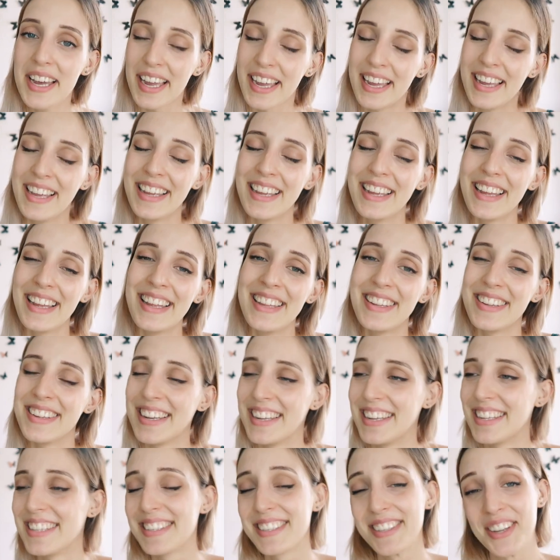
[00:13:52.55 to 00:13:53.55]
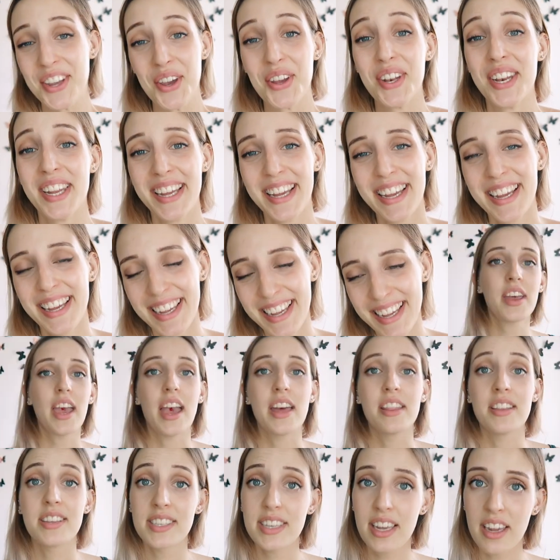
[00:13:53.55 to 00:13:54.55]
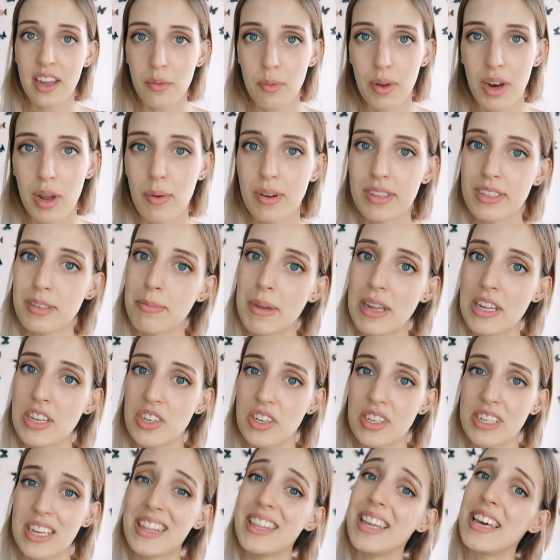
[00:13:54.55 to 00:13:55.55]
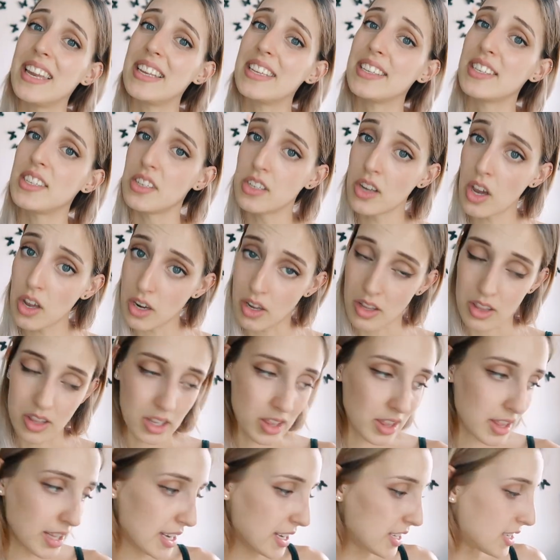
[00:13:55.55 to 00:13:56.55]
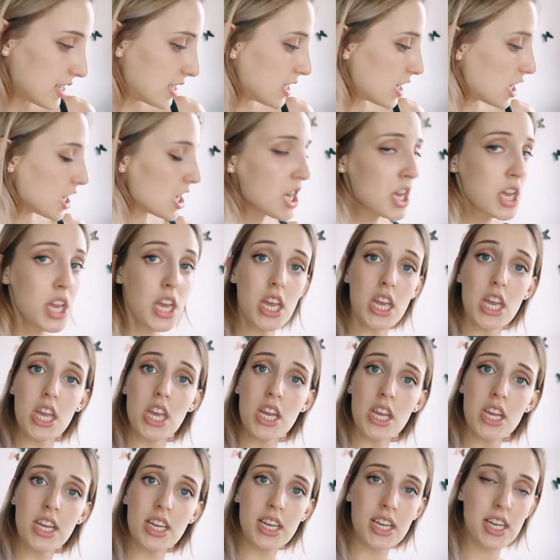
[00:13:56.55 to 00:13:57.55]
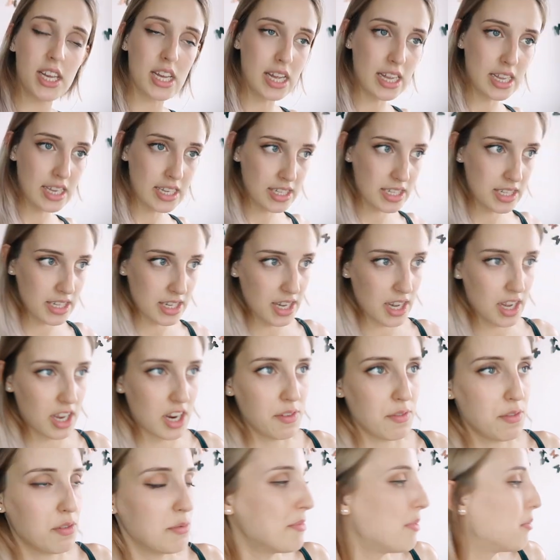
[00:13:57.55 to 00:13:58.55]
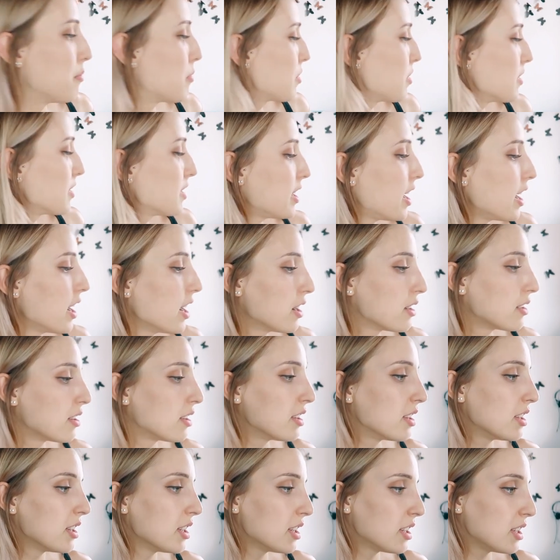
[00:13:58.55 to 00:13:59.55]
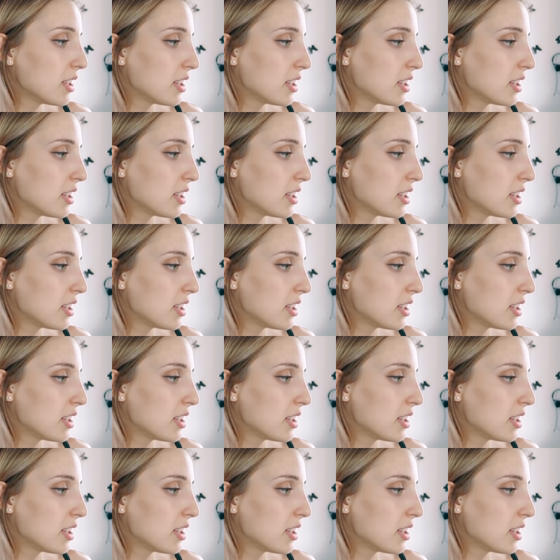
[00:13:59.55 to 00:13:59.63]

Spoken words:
It's good. Okay, and the second one I want to mention, and that is not on the list, is, I can't even remember the title,